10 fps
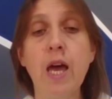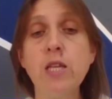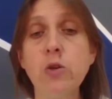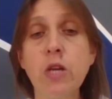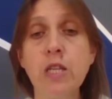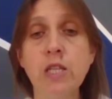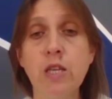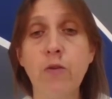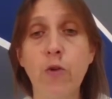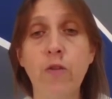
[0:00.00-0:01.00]
As you can
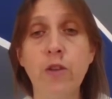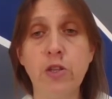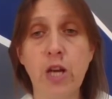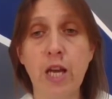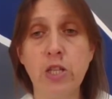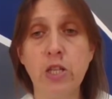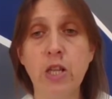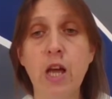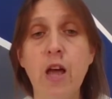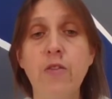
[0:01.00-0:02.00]
see from the title,